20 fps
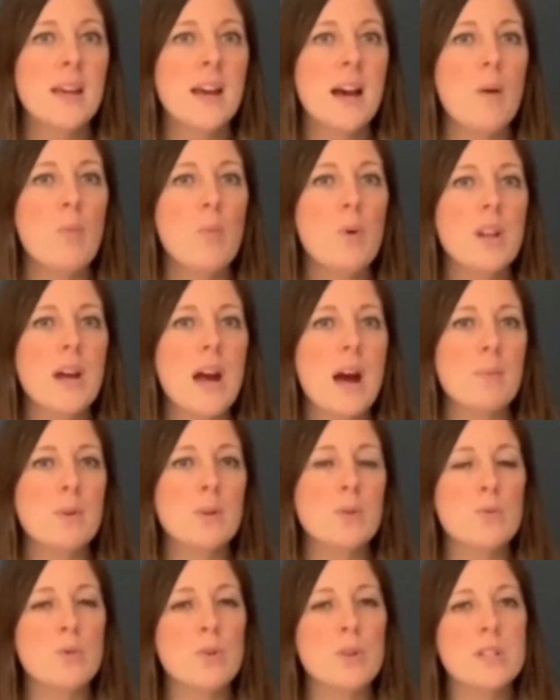And what
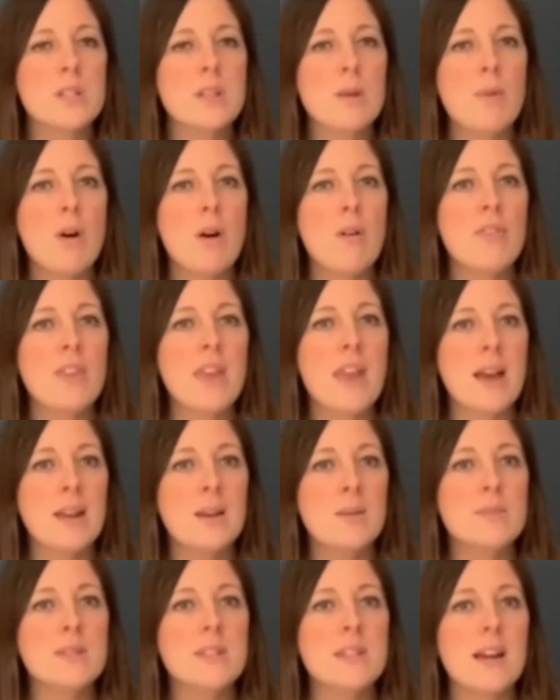happened was some of the
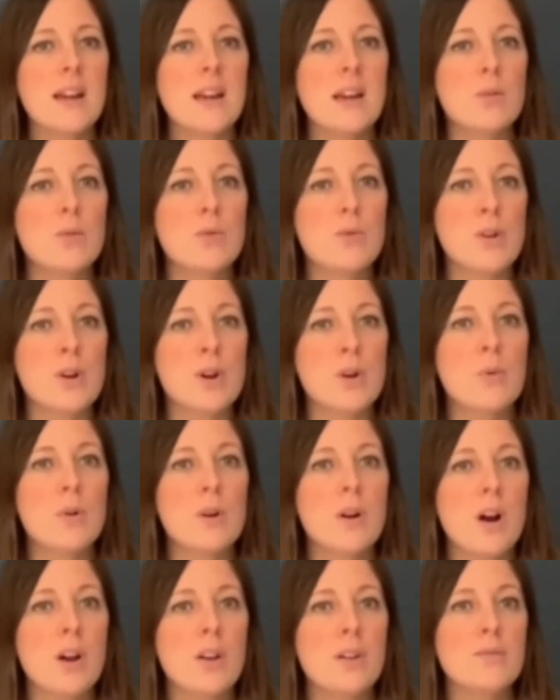items that I had ordered
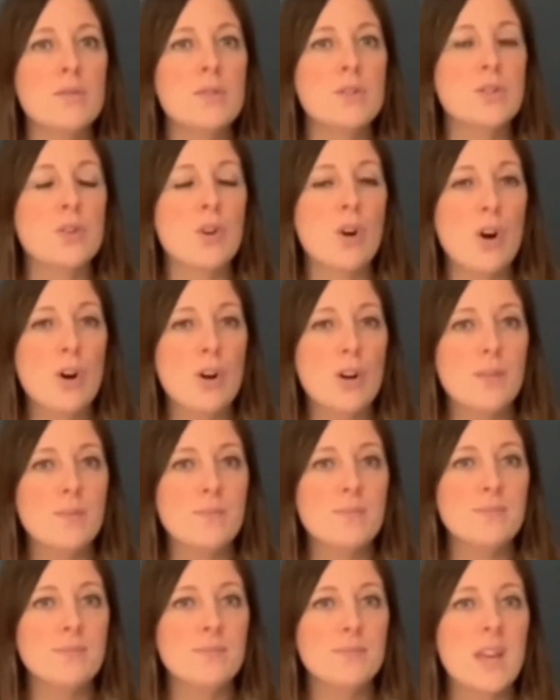were out of stock.
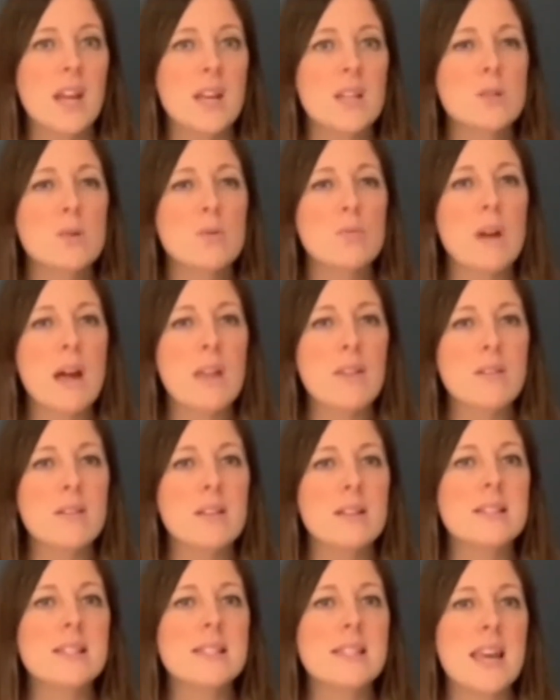And so rather
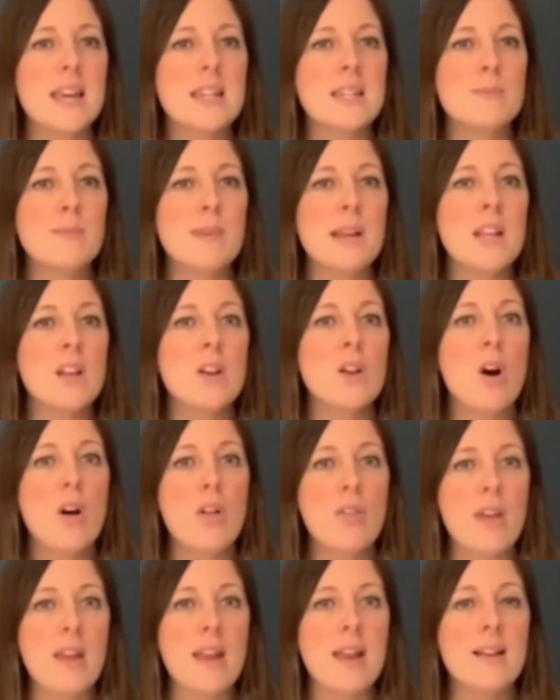than send me
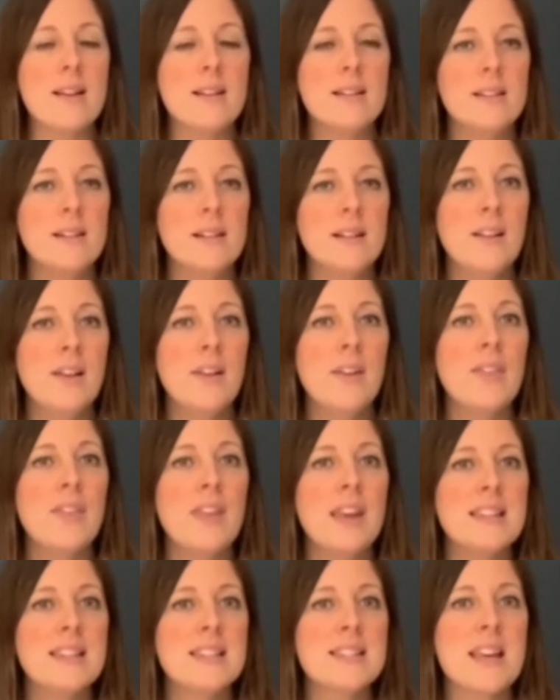nothing,
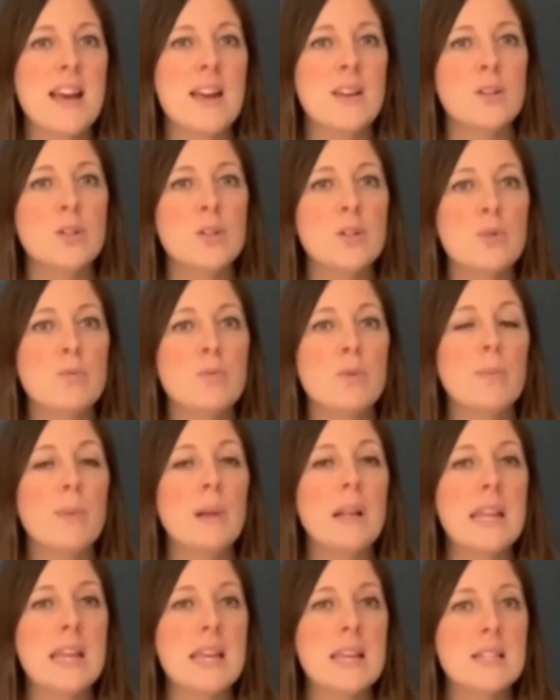they decided to
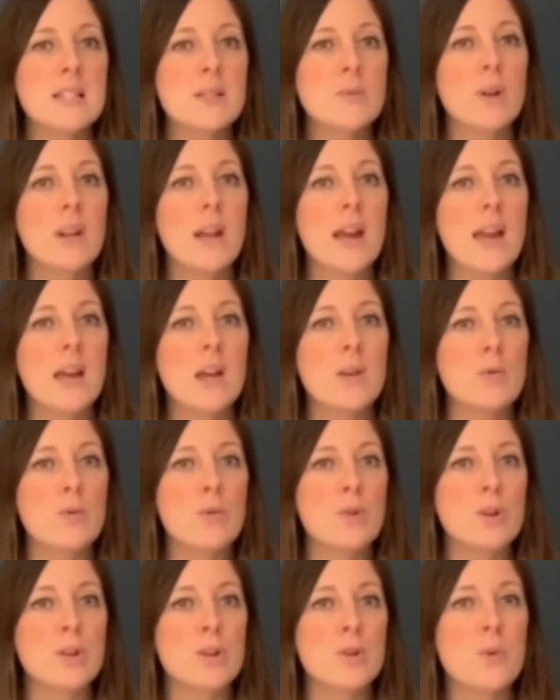replace what I had
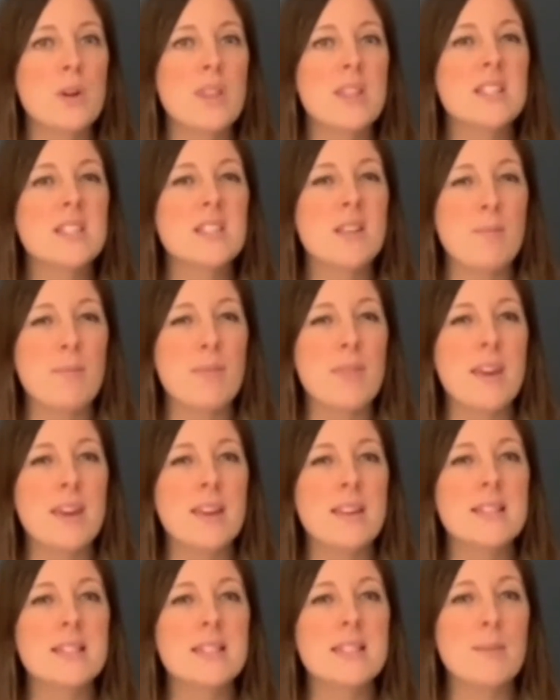ordered with
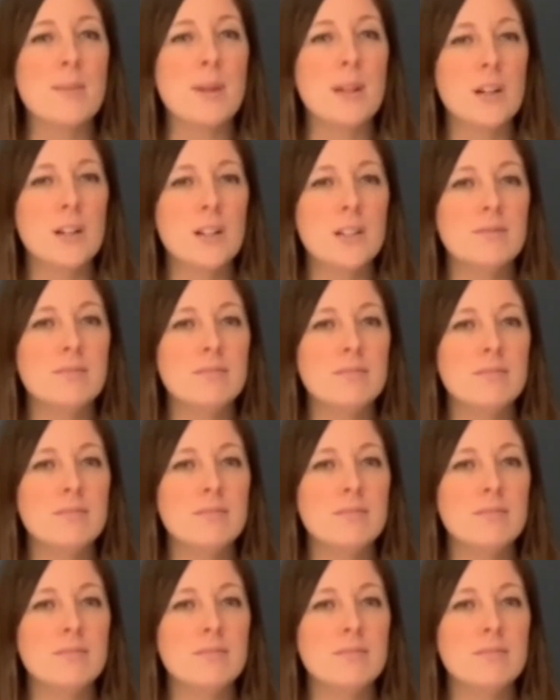something similar.